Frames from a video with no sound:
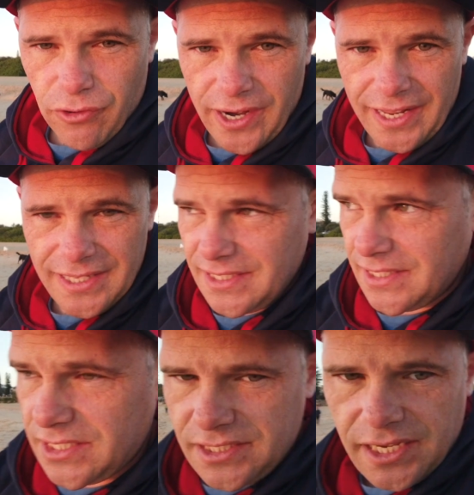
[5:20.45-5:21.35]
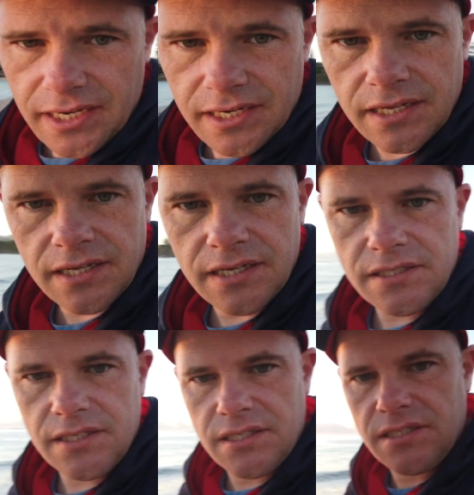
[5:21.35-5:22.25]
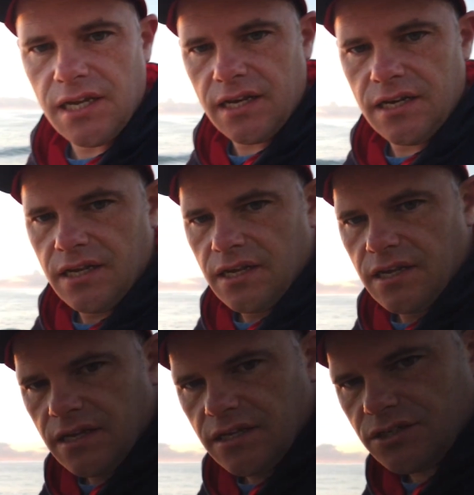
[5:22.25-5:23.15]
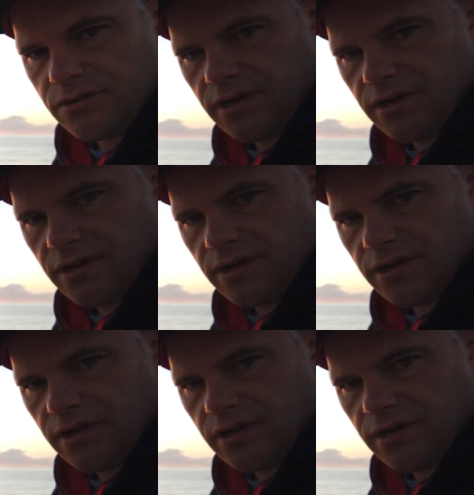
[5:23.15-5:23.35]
right into the sun. See the sun is